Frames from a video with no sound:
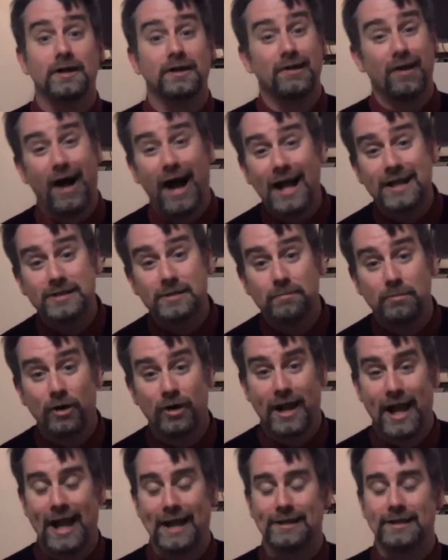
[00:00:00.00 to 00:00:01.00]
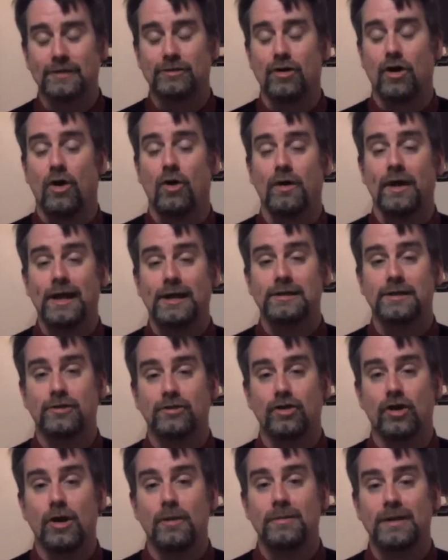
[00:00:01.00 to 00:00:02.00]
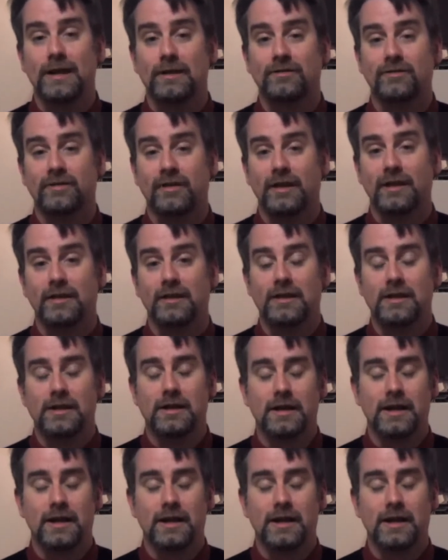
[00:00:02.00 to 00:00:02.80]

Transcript: Now, Heisenberg had this whole indeterminacy